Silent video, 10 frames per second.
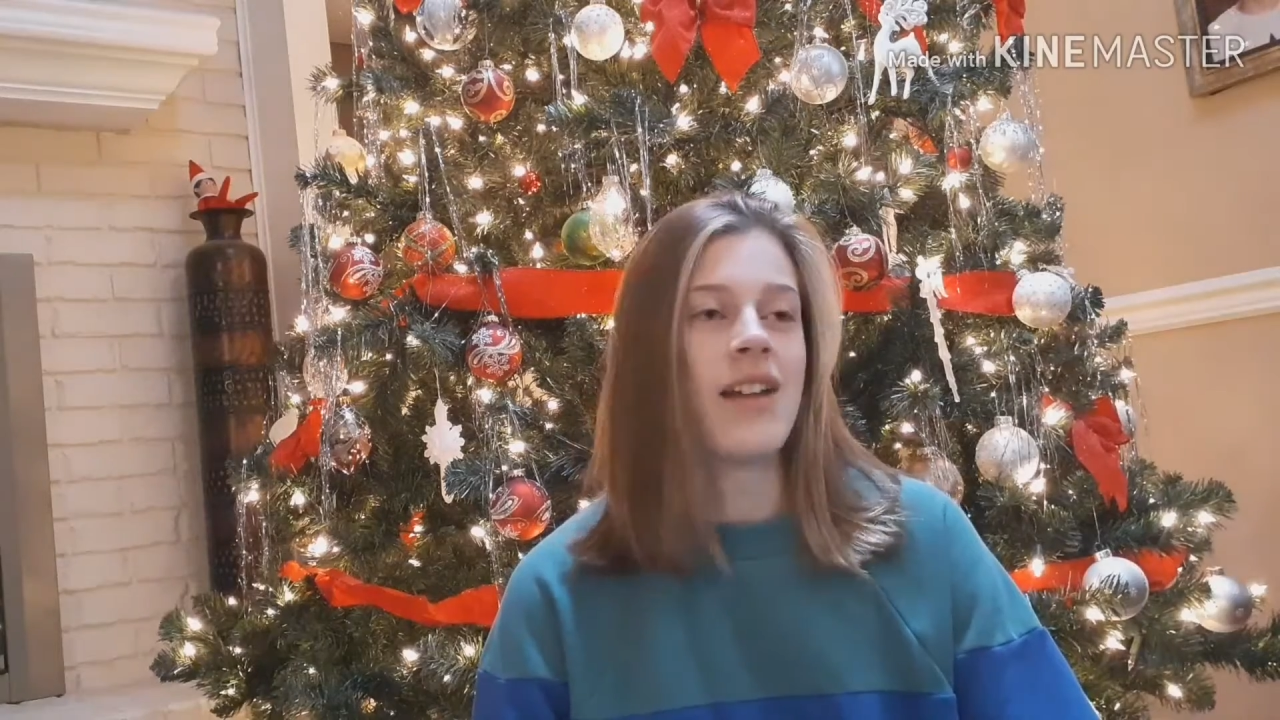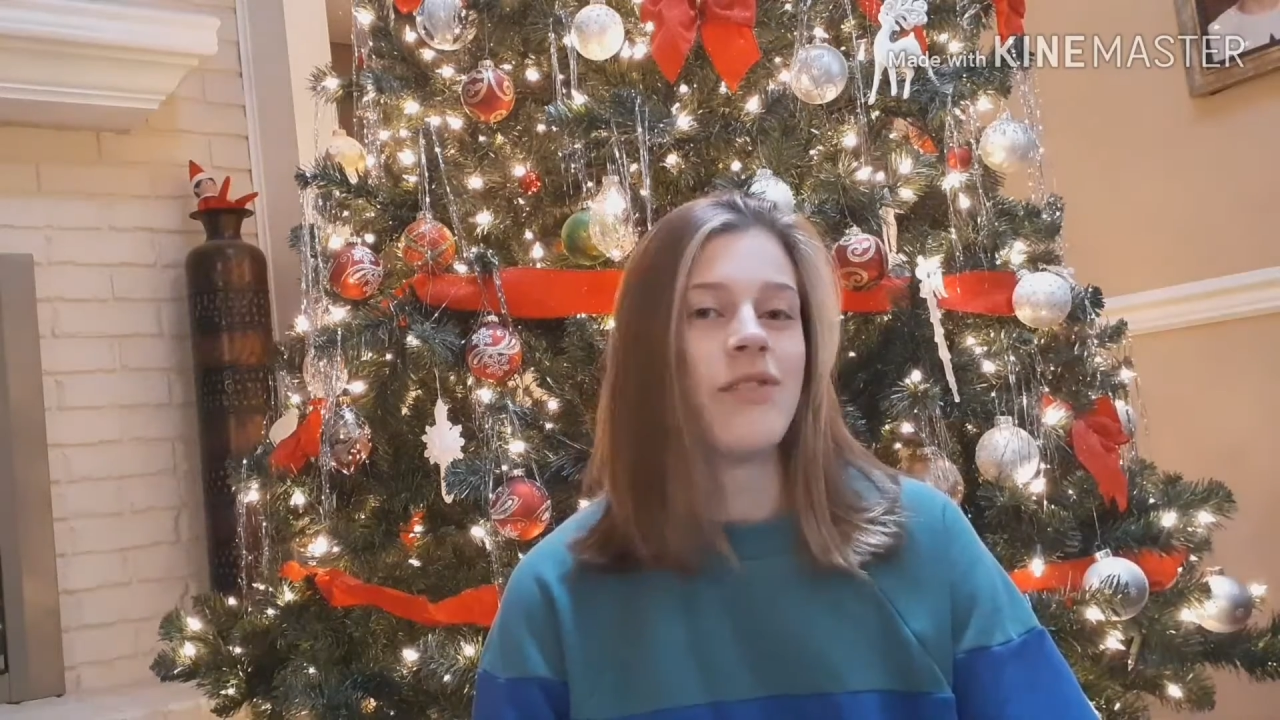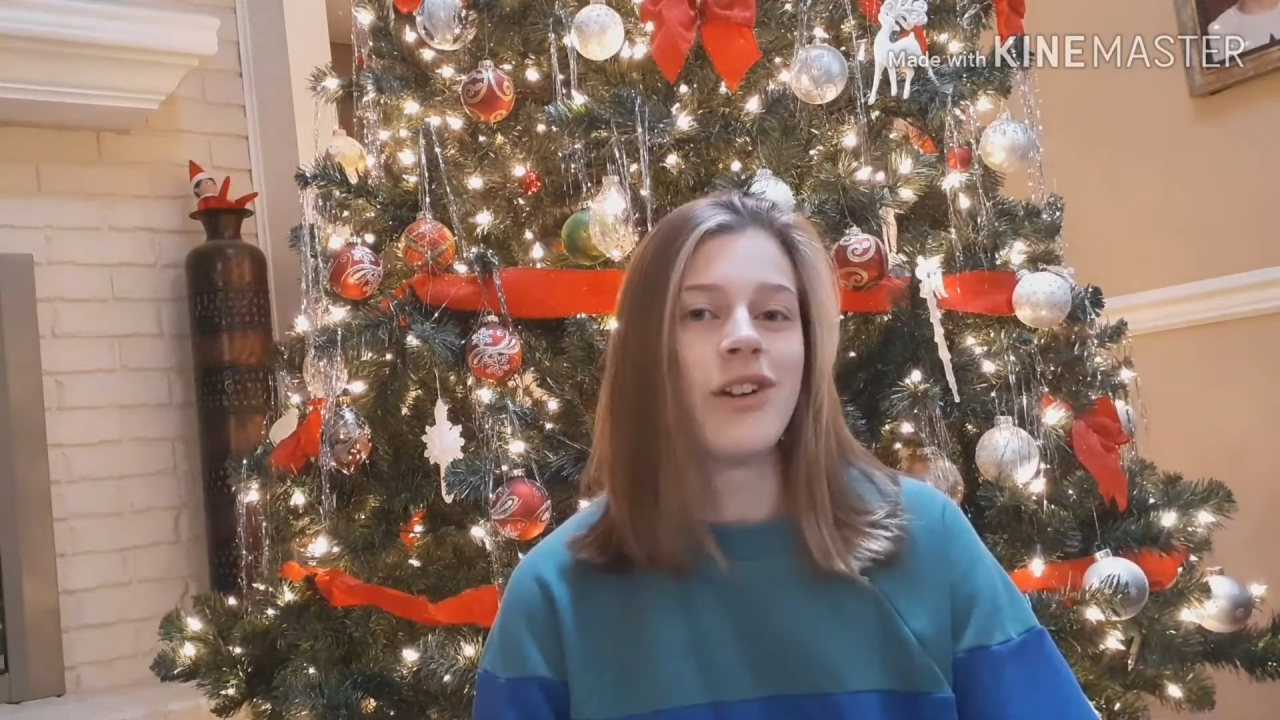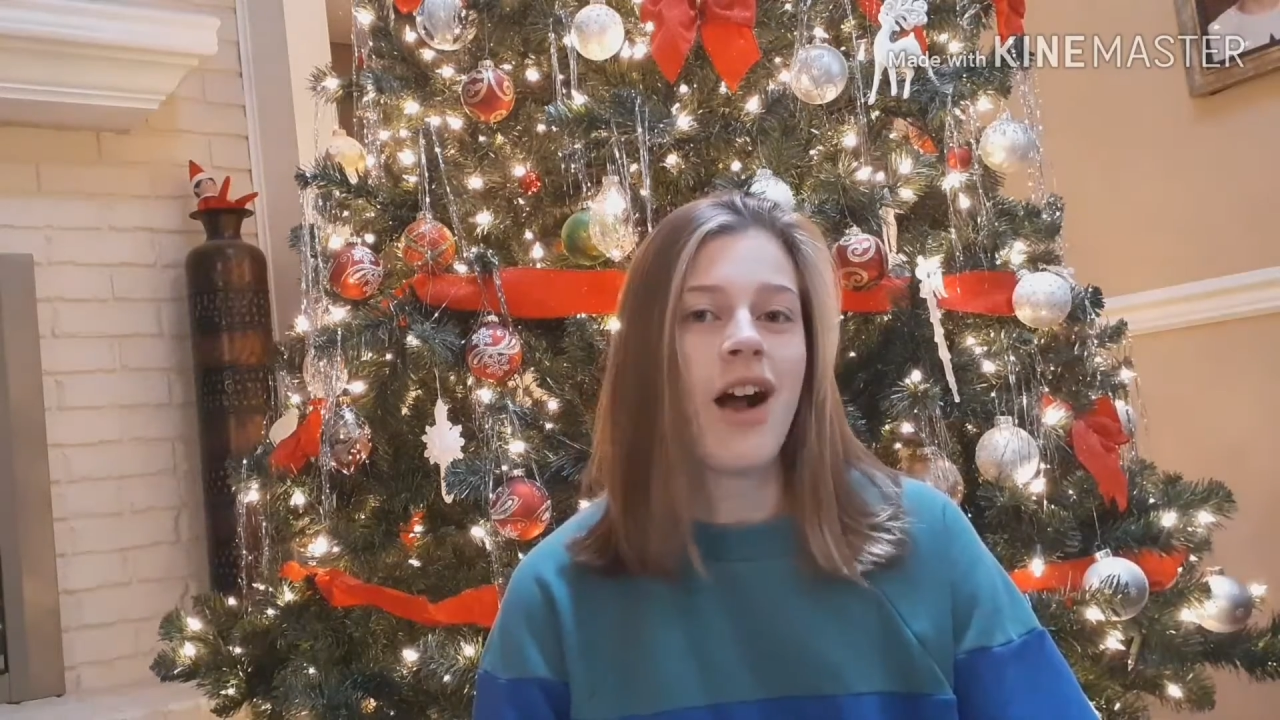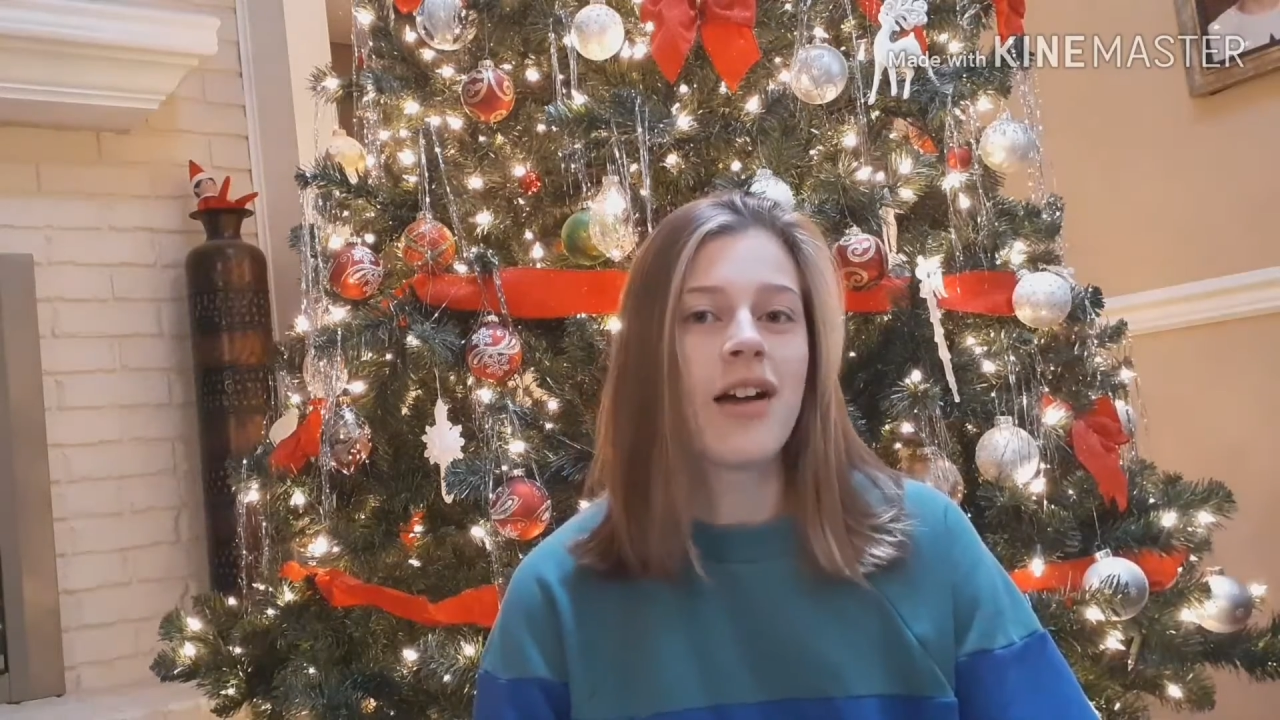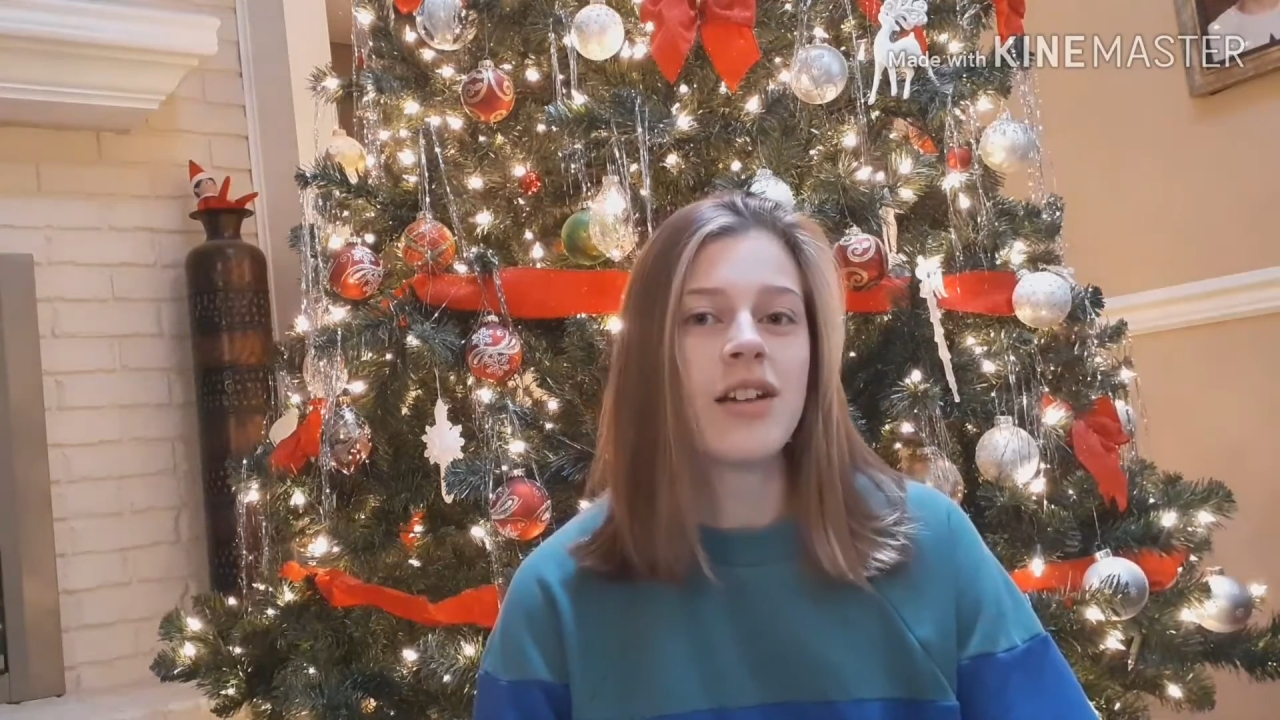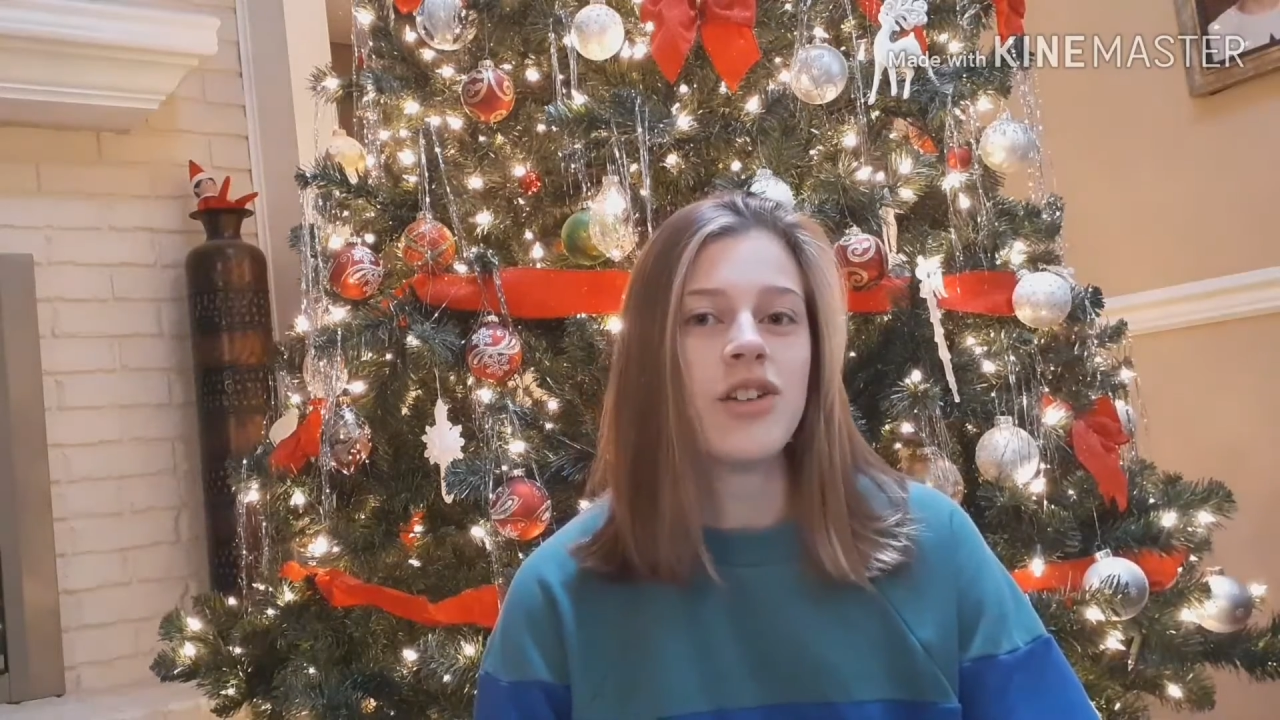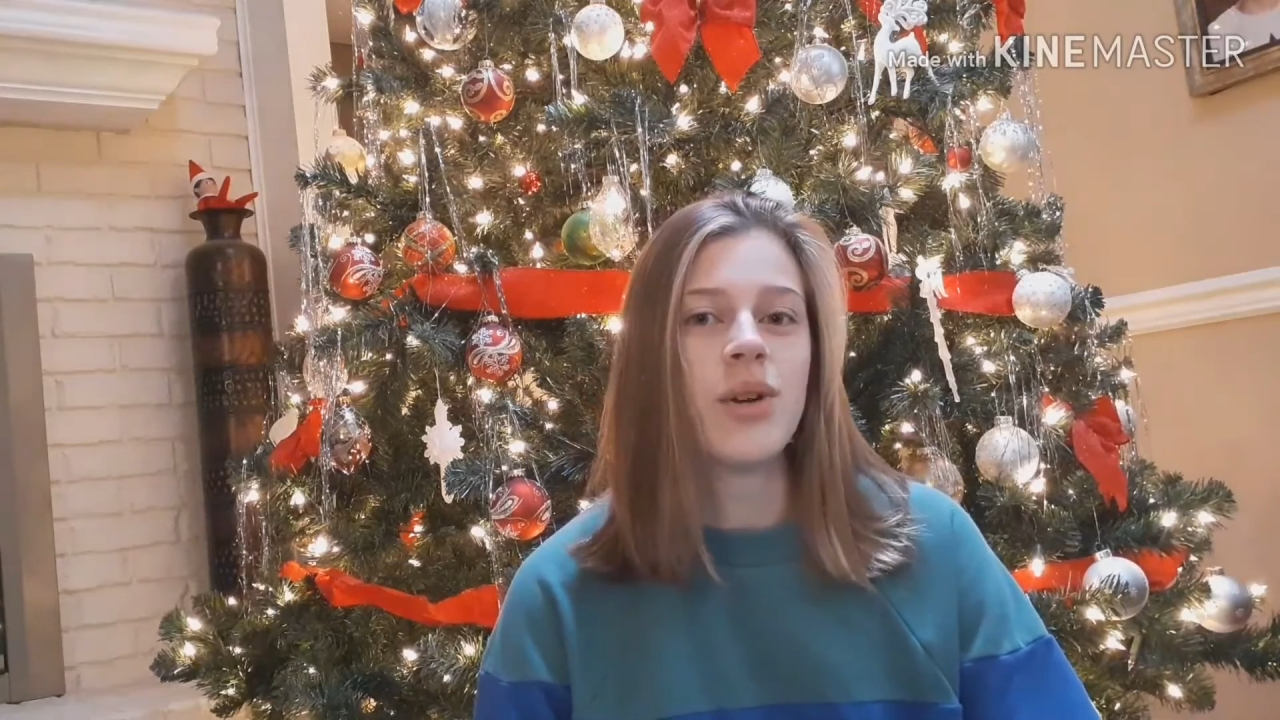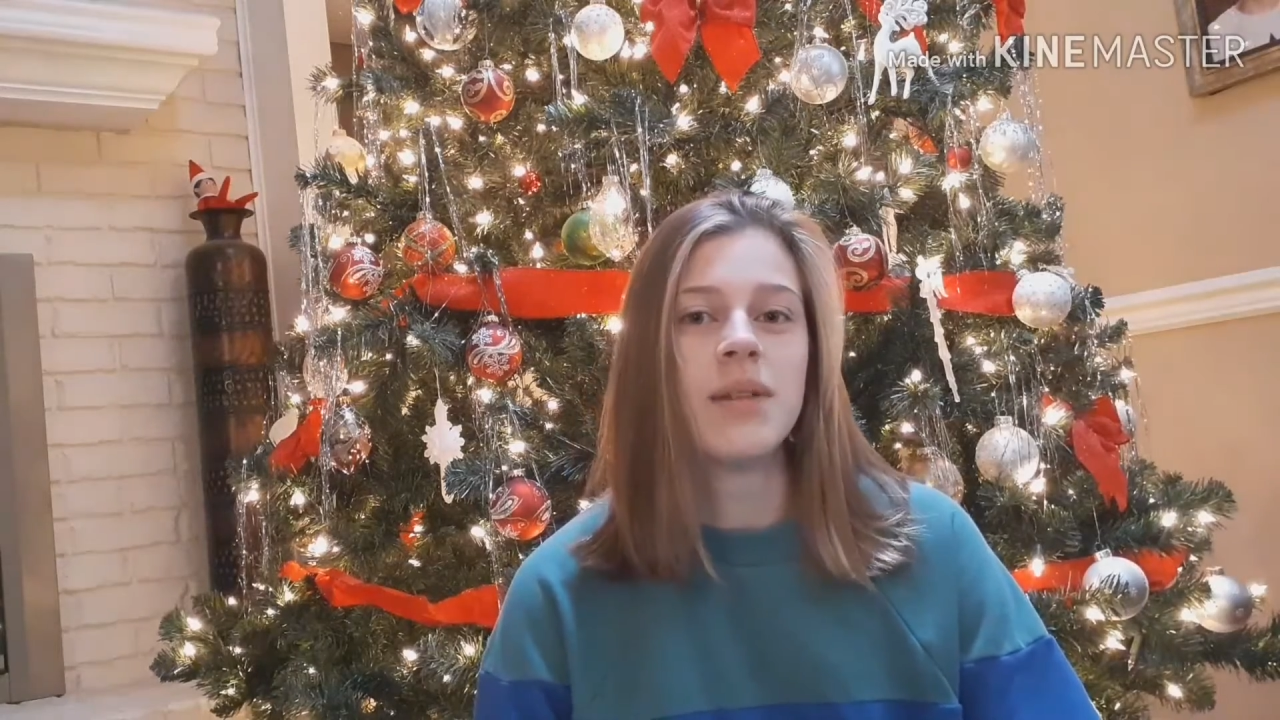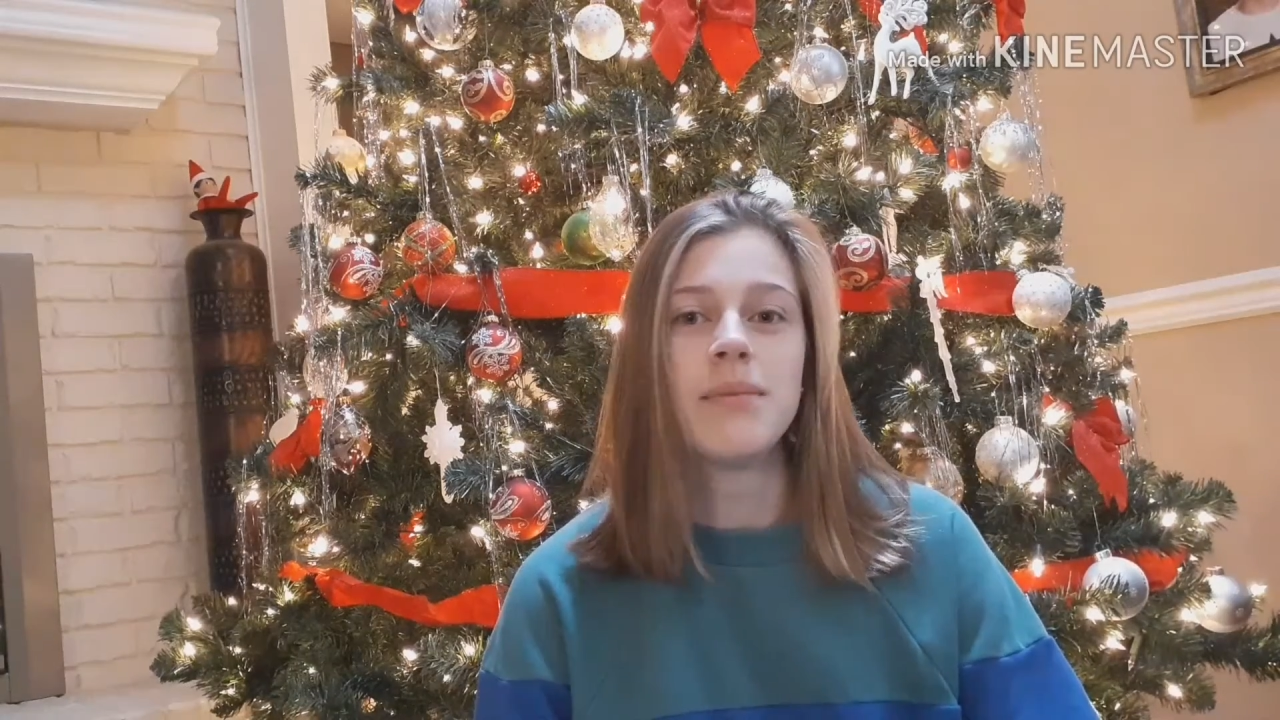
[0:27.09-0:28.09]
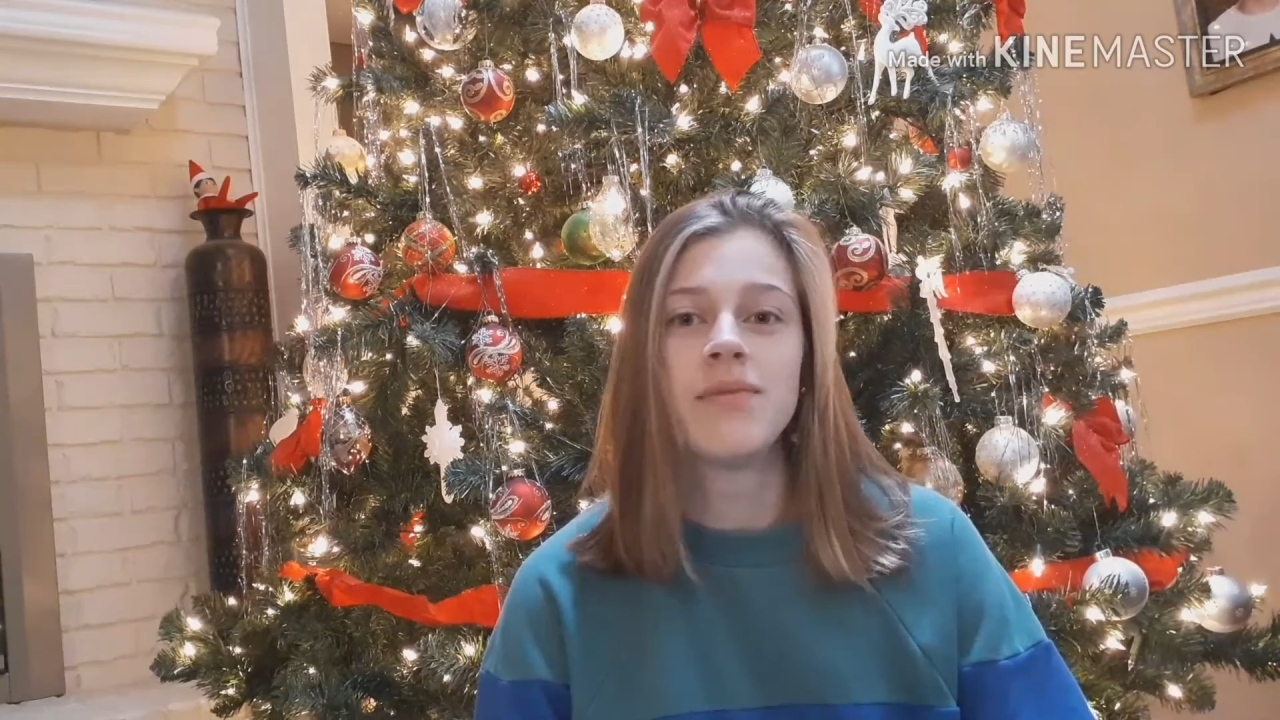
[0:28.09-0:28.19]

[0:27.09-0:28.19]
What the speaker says: If you're not gonna do it,